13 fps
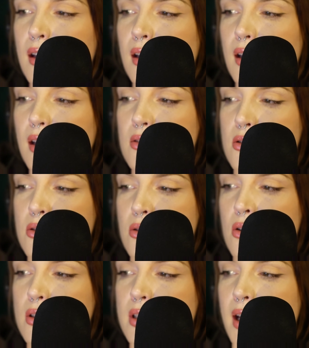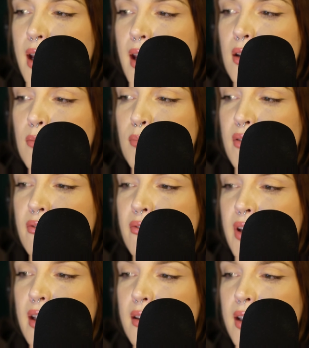It sought help
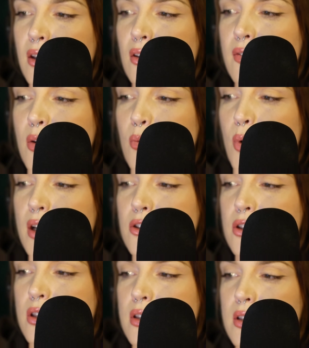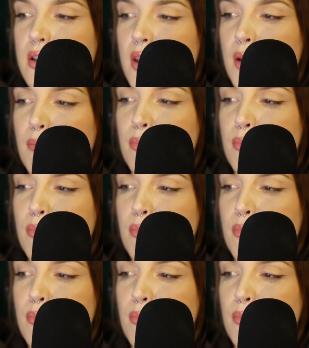vainly of the witches that